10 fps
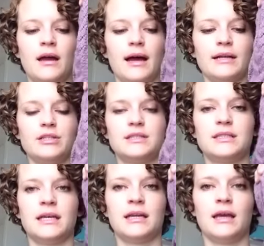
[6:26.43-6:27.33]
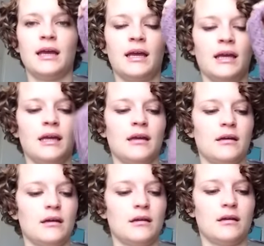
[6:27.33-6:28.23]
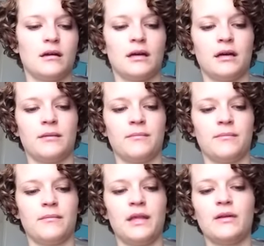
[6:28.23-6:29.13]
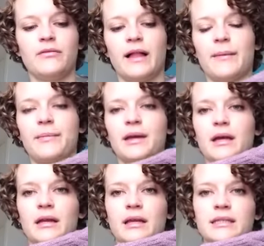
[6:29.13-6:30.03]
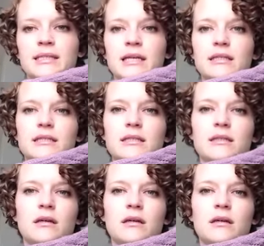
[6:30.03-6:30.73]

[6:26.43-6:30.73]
I just did a heel flap and gusset,